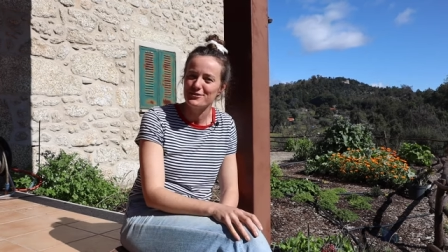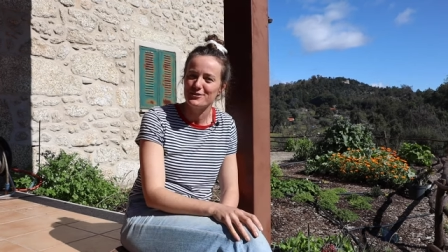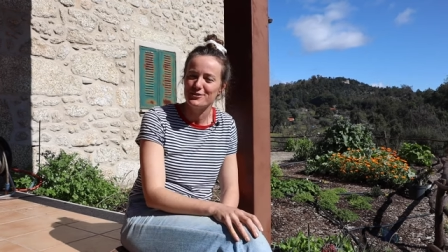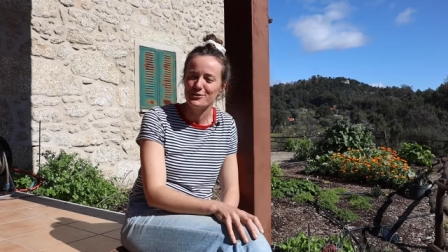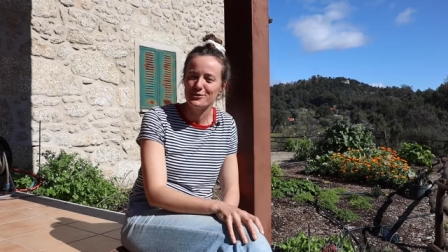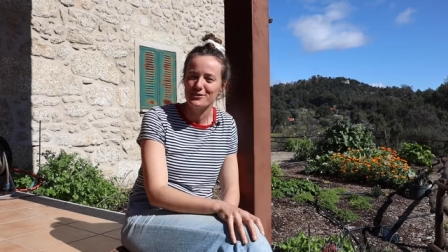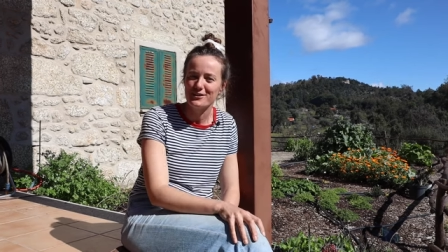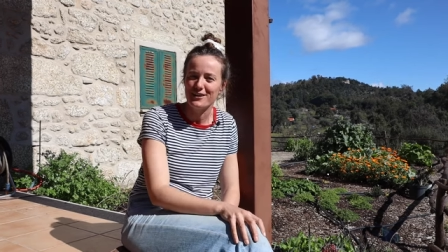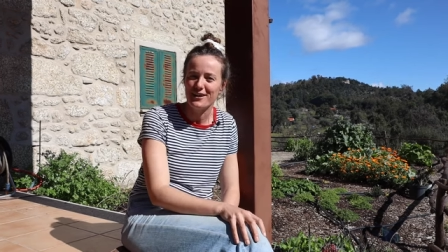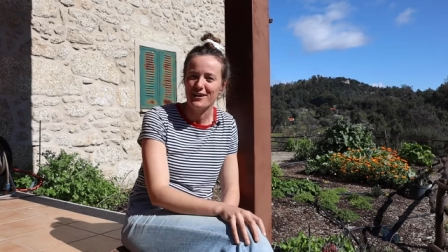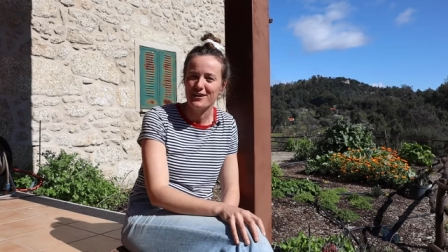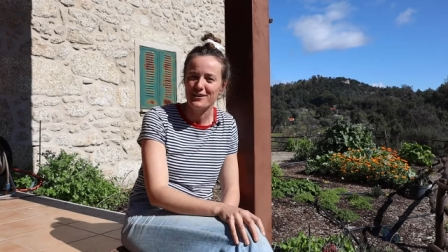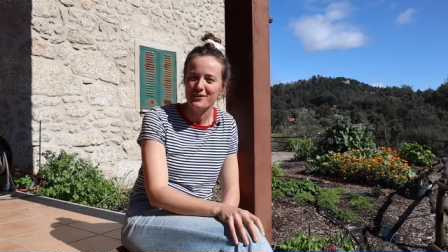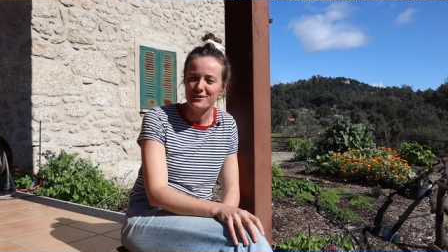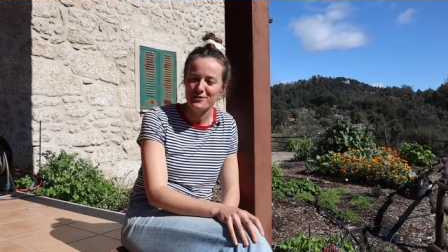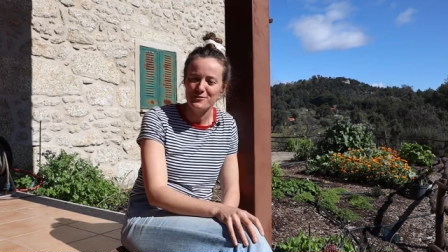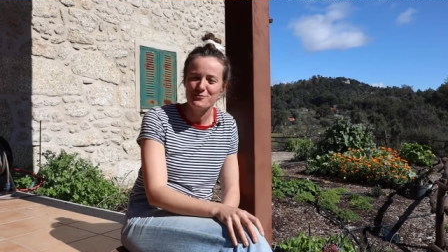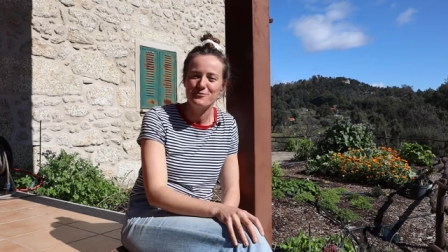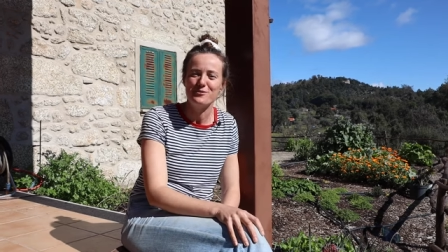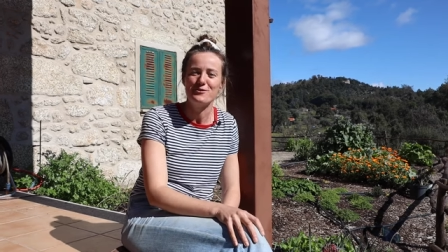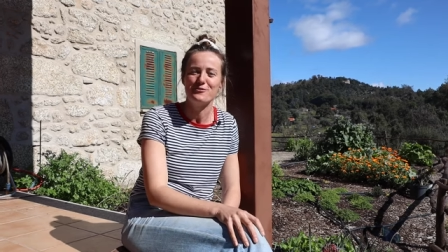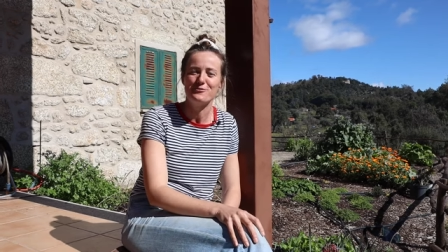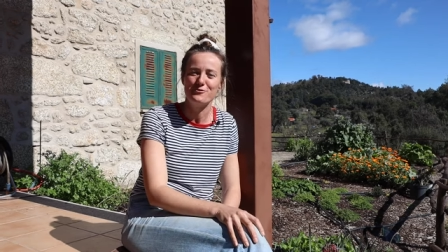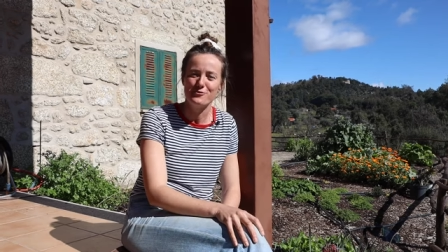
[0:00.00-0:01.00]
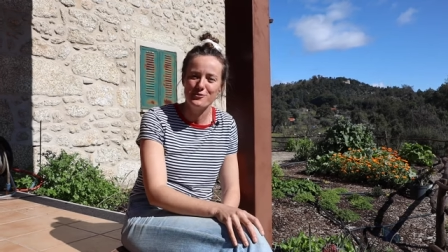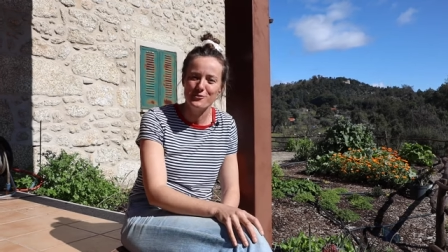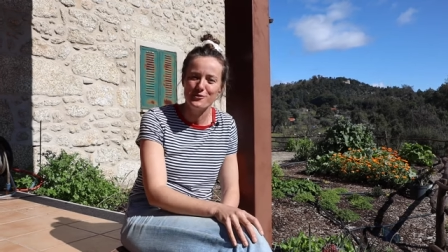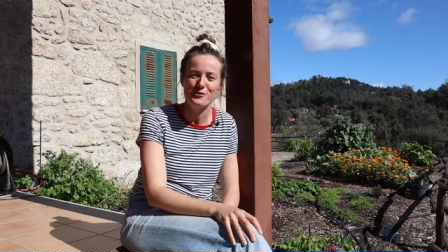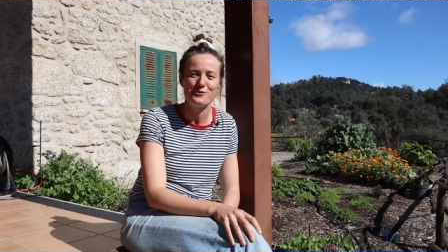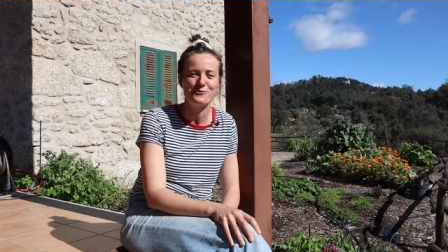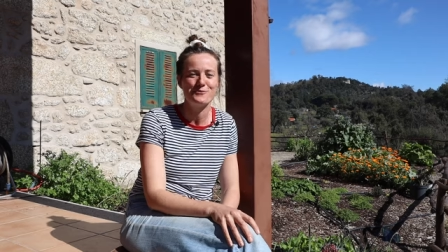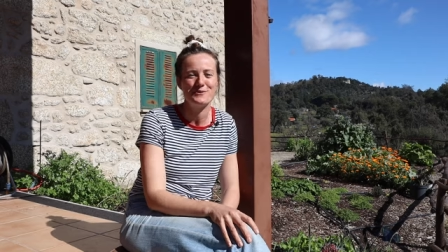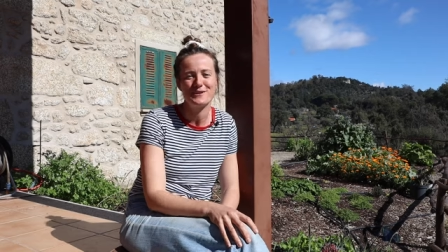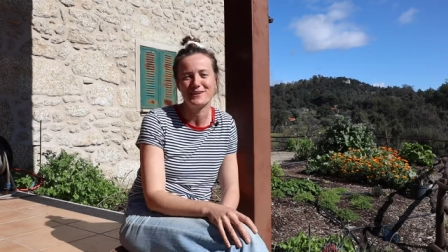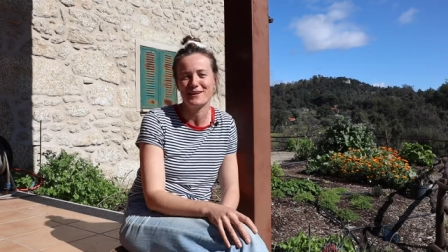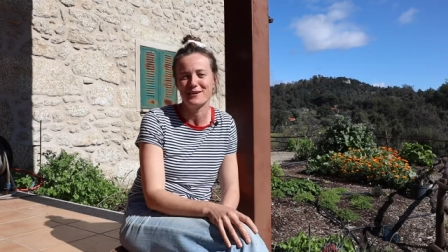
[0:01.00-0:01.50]
looked like before
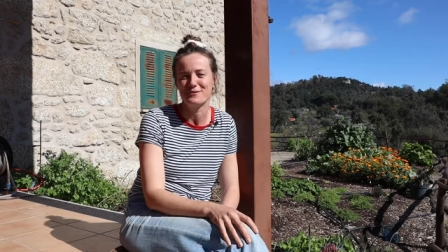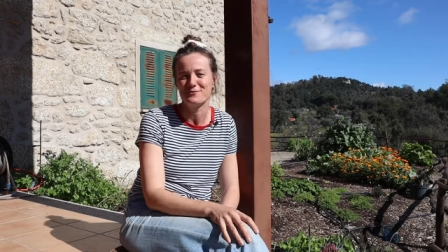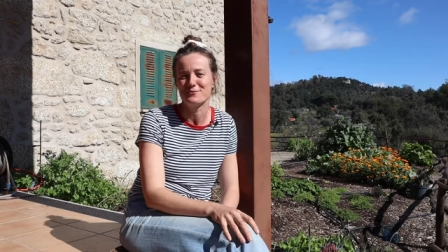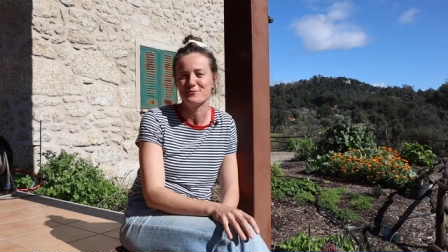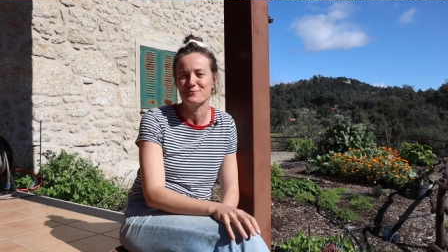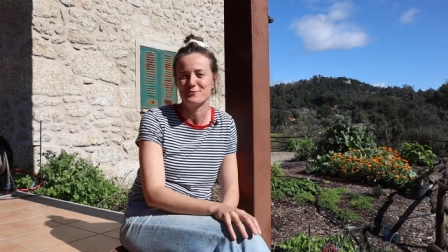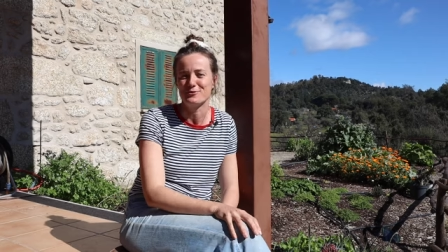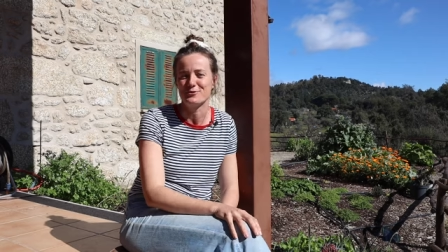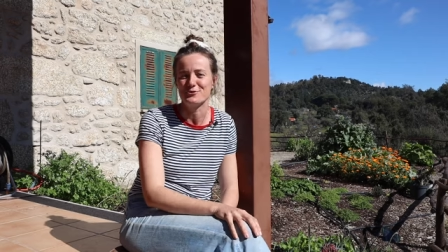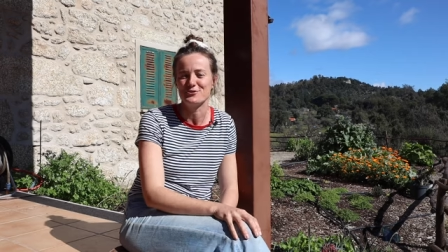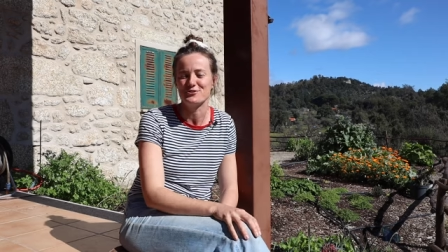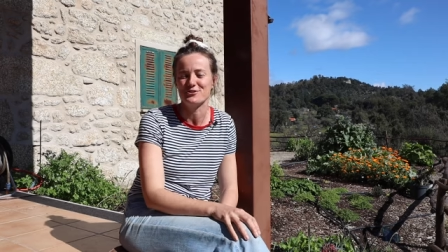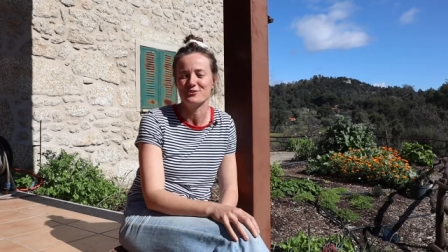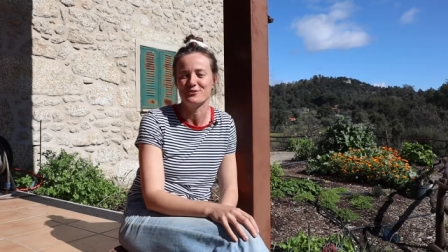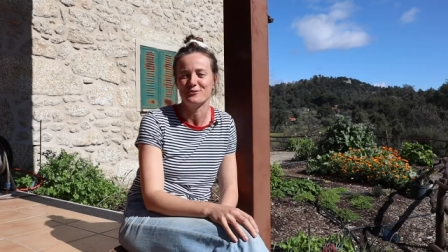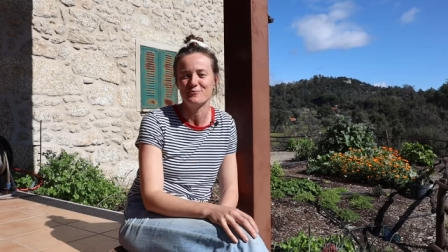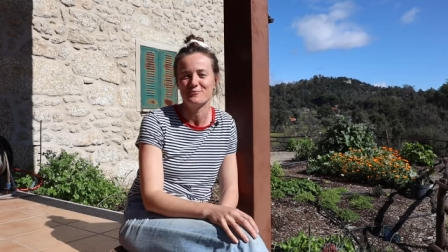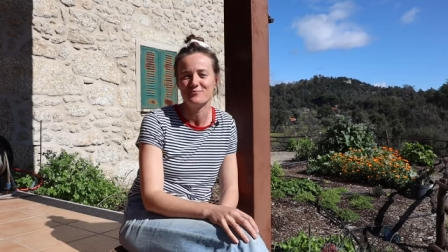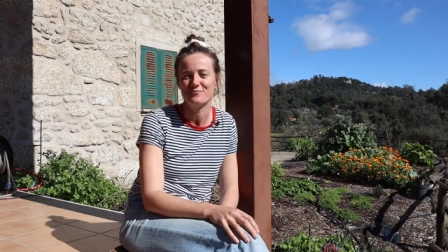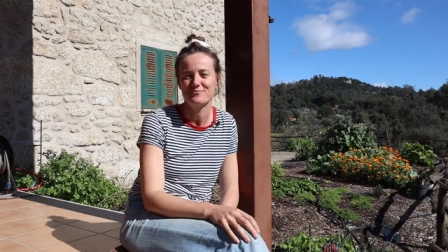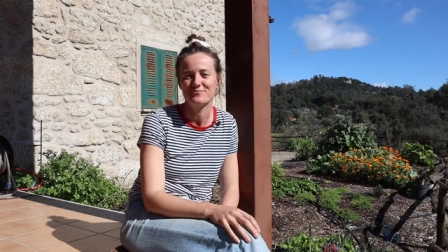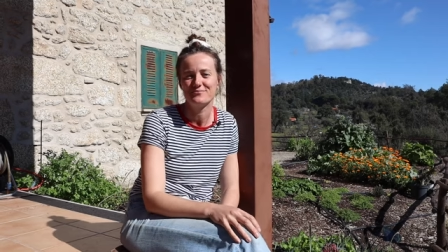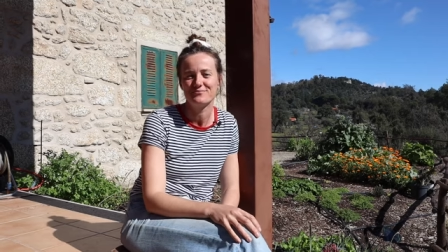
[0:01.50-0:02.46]
we came to Portugal.